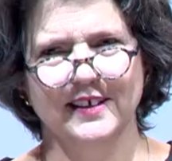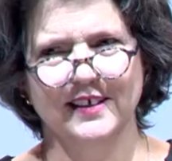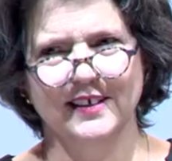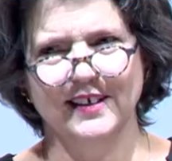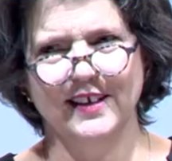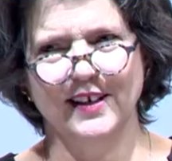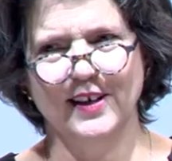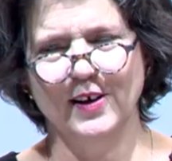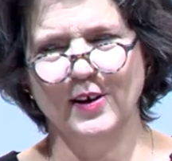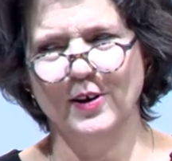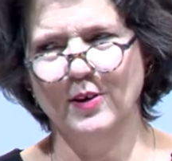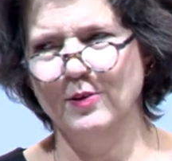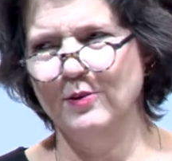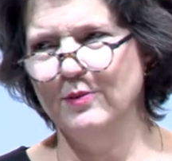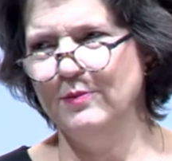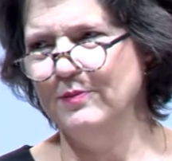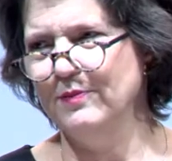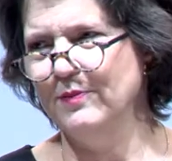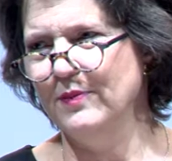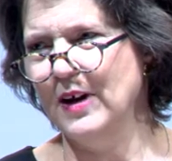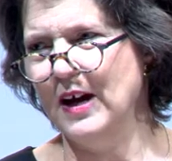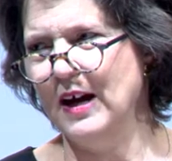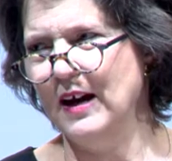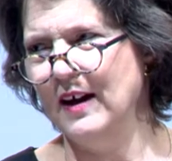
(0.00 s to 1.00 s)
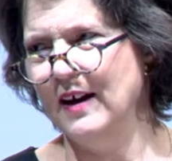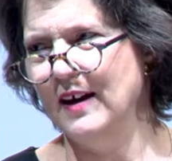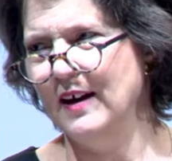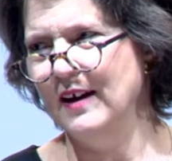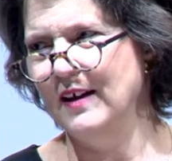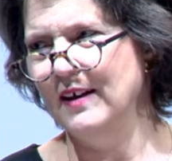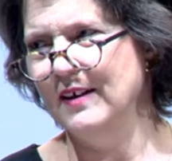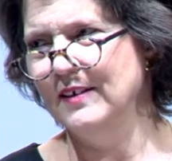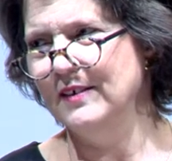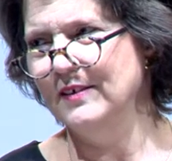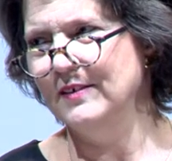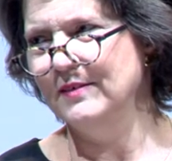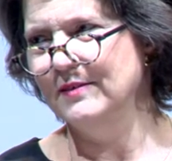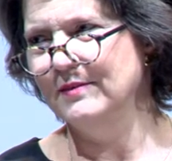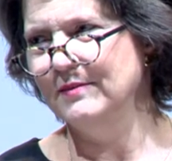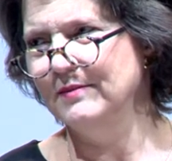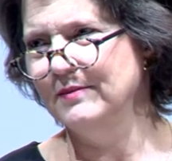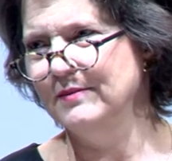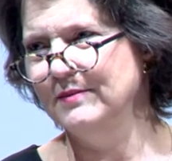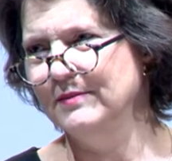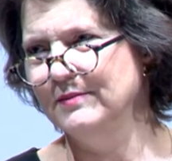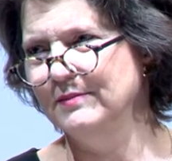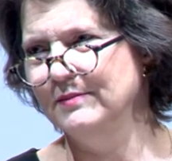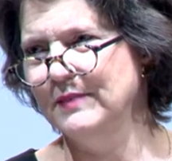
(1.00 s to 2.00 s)
you know,
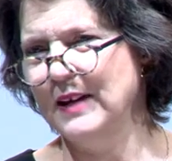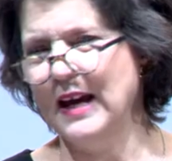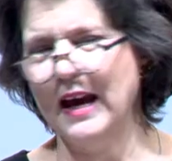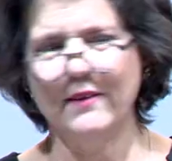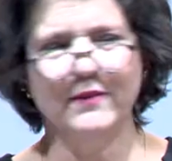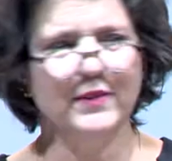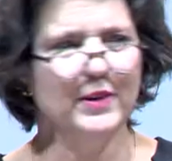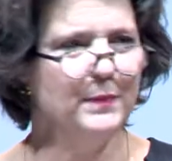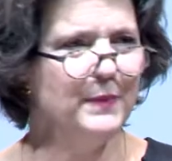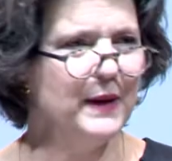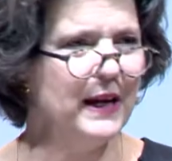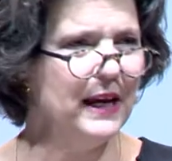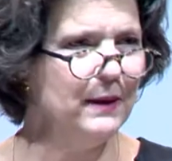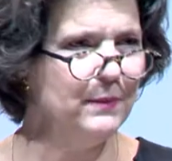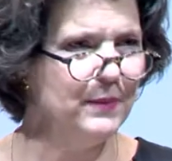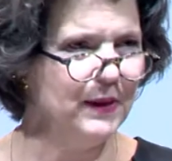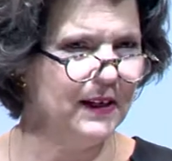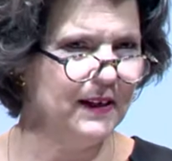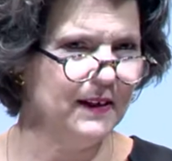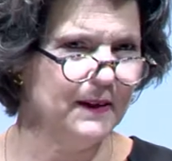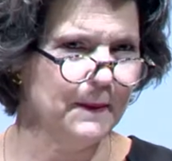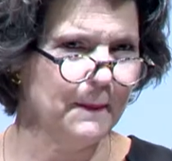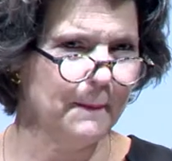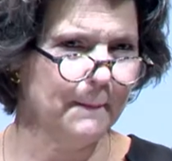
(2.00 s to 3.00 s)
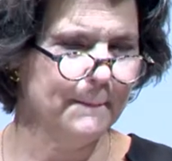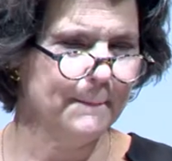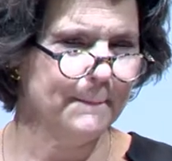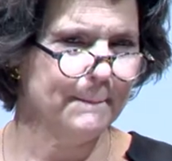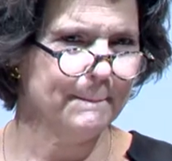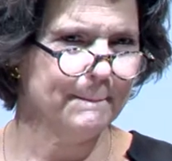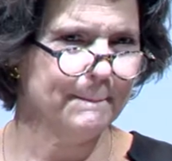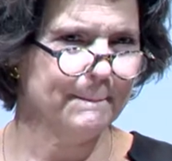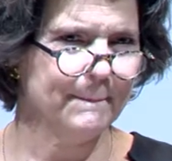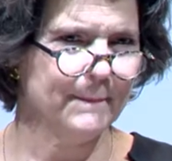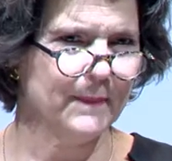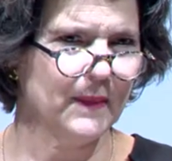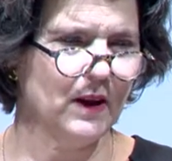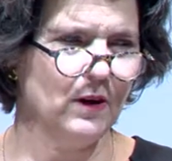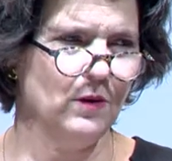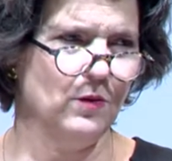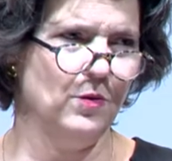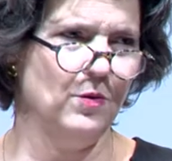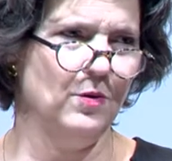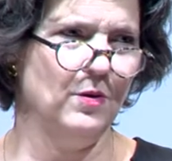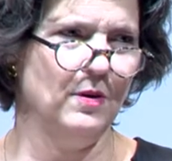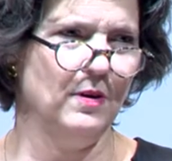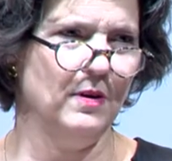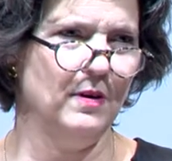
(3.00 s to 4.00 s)
having a baby,
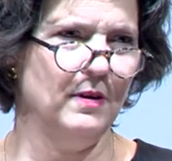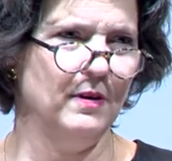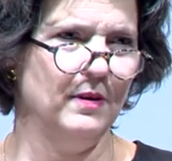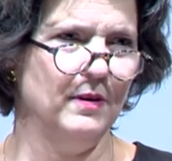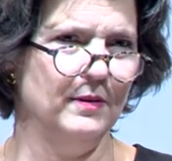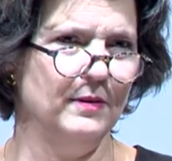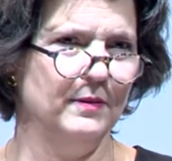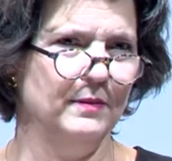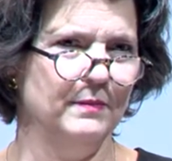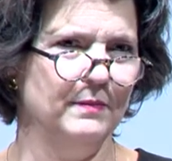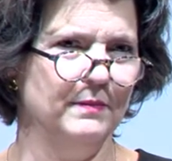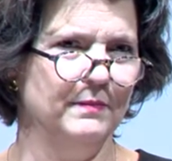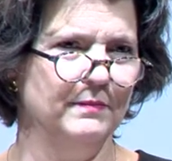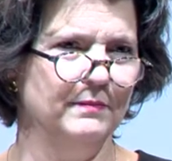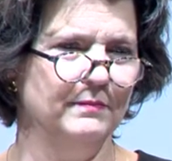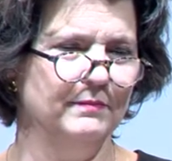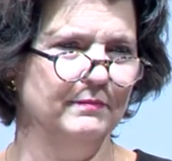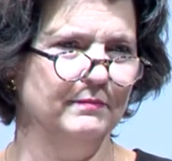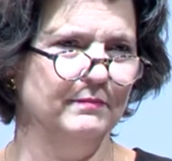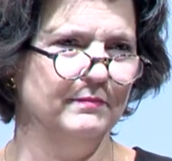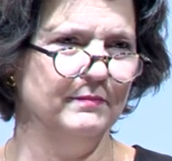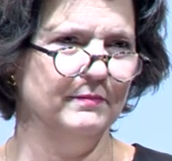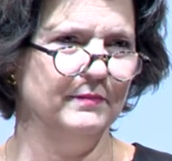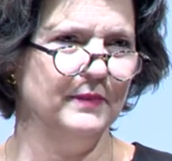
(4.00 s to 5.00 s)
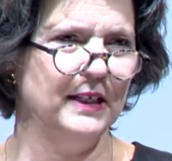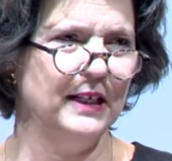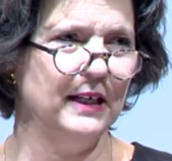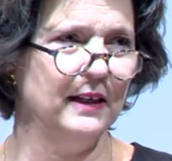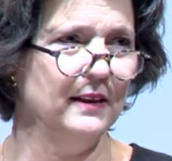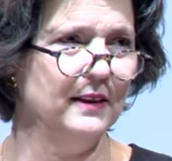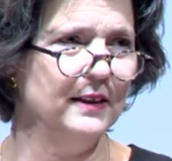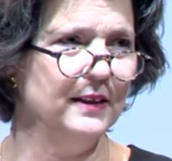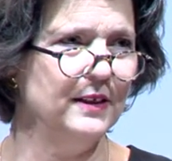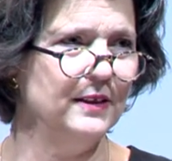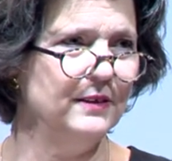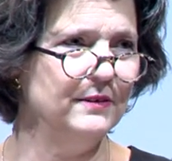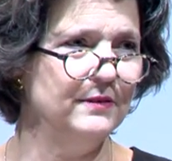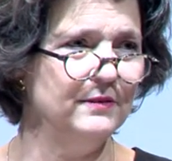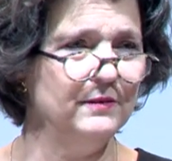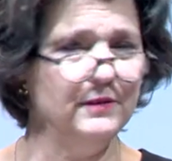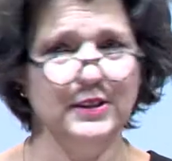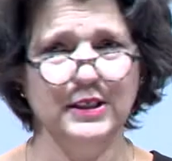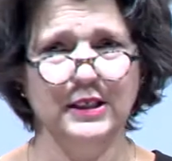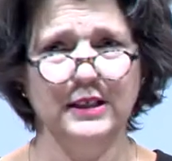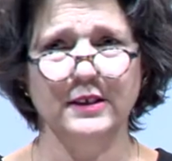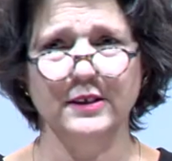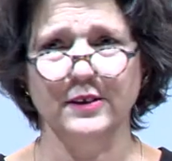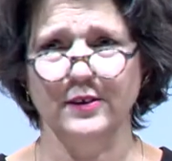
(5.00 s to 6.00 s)
or killing a
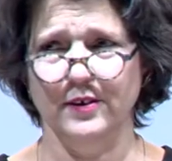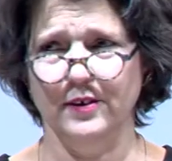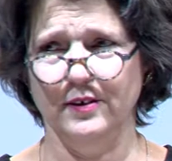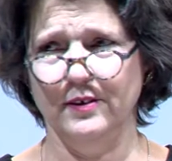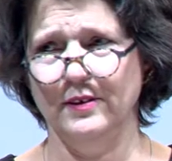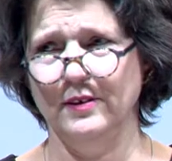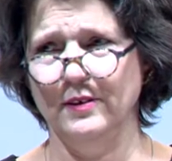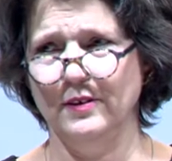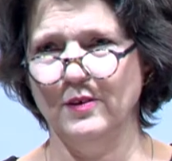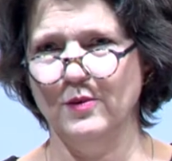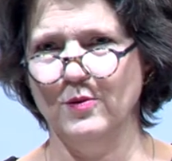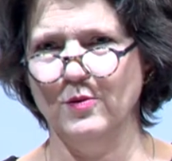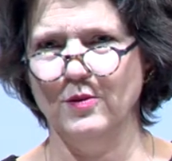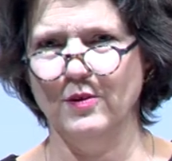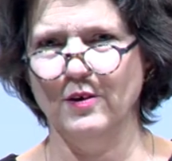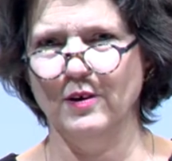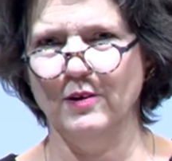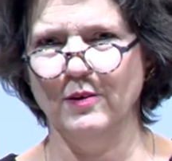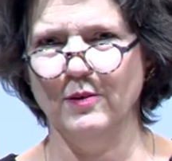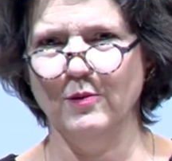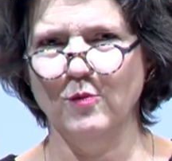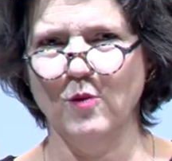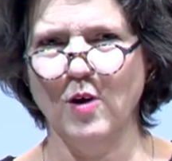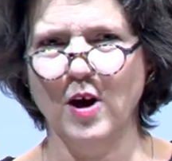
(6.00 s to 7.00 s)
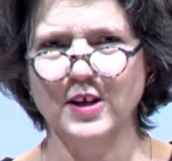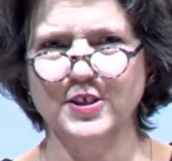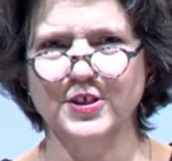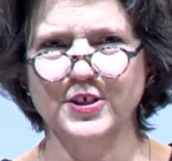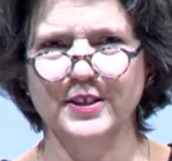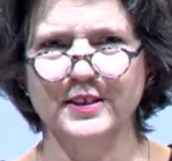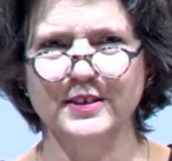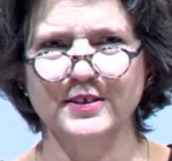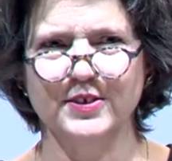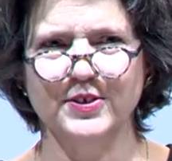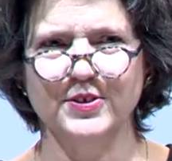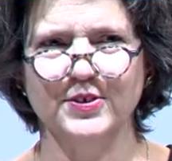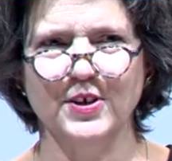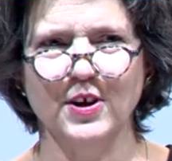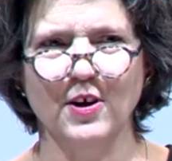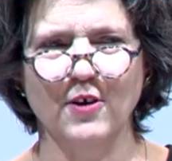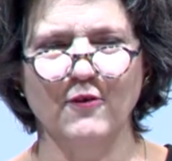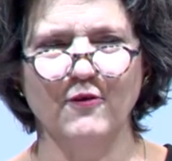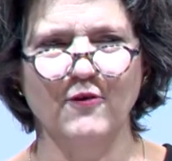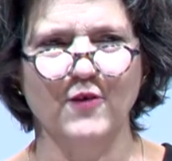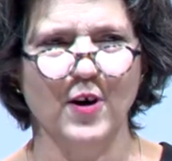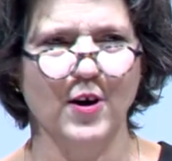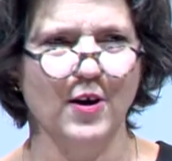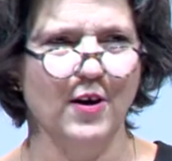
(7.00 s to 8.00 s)
deer, or watching the snow
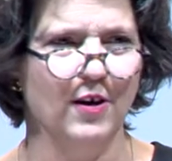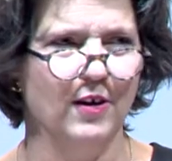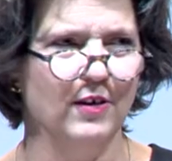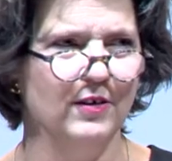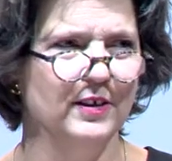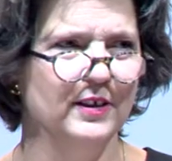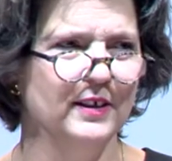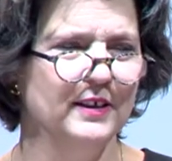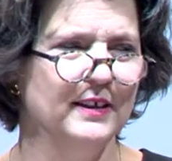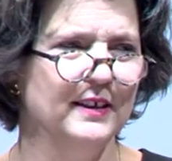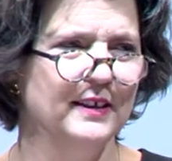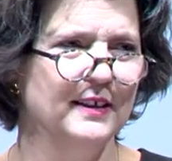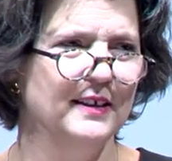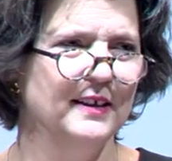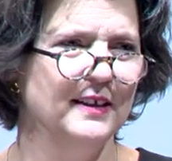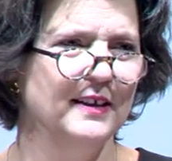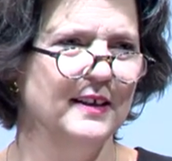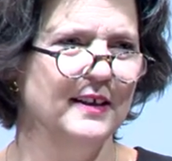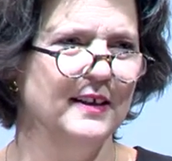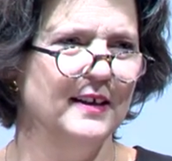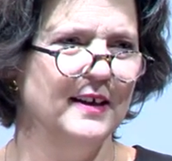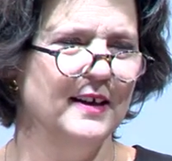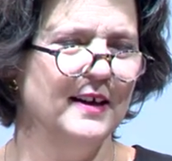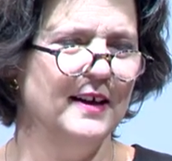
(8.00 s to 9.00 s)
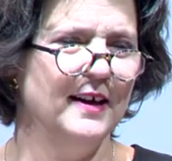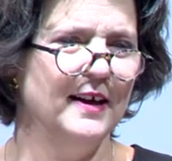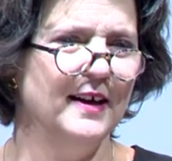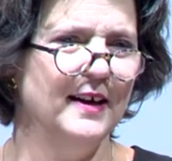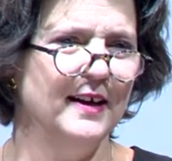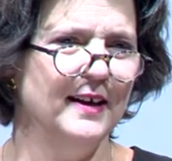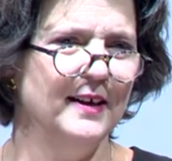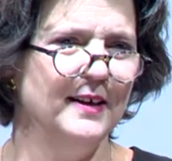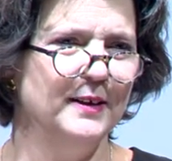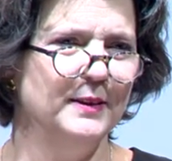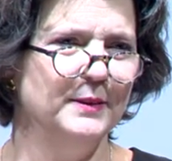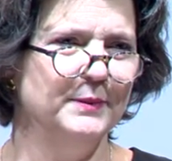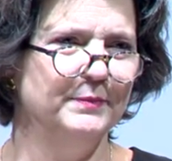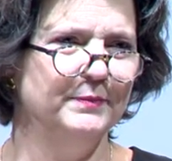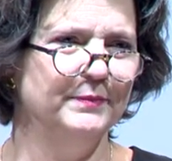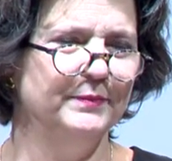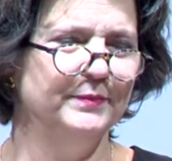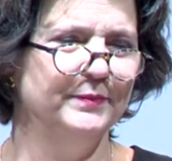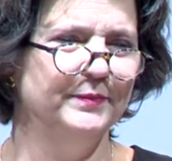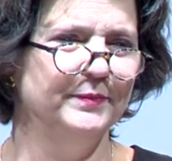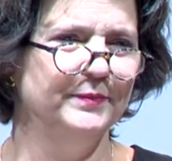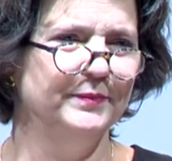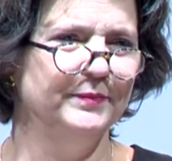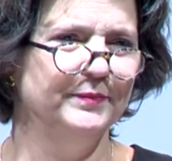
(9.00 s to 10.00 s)
fall.
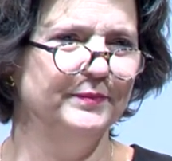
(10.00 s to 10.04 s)
And